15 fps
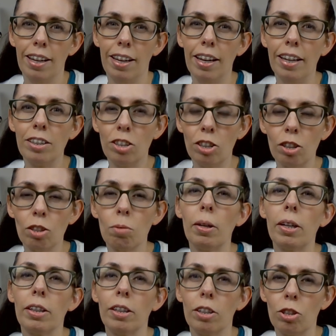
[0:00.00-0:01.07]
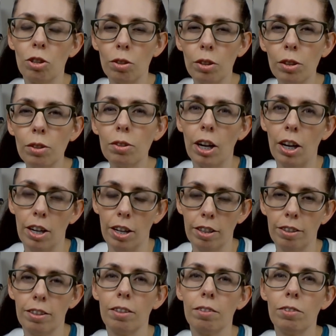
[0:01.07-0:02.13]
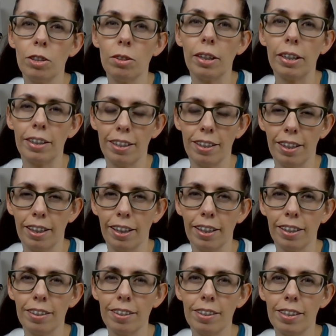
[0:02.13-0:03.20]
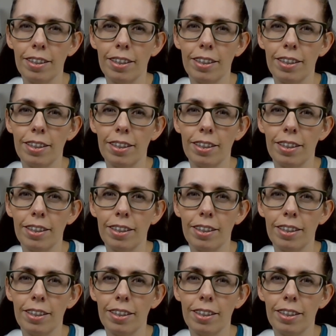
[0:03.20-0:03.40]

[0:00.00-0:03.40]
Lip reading: and just what the true cost of doing nothing is.